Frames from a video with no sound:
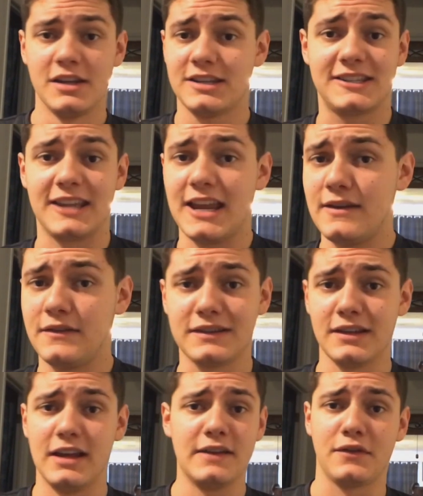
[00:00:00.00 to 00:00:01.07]
save
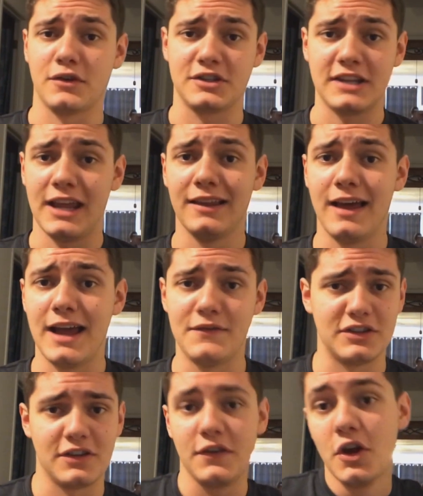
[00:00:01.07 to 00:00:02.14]
his life or stay alive
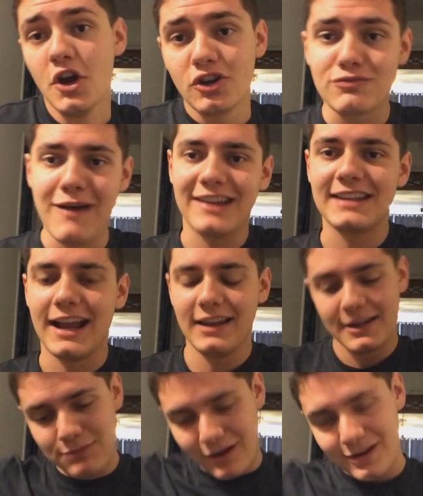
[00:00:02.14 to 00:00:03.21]
is if you smash that
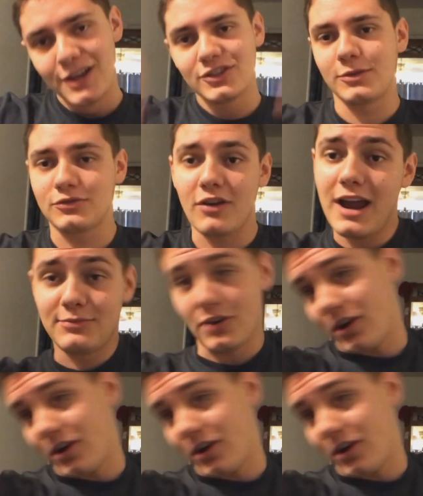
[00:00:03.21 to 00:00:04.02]
like button, subscribe,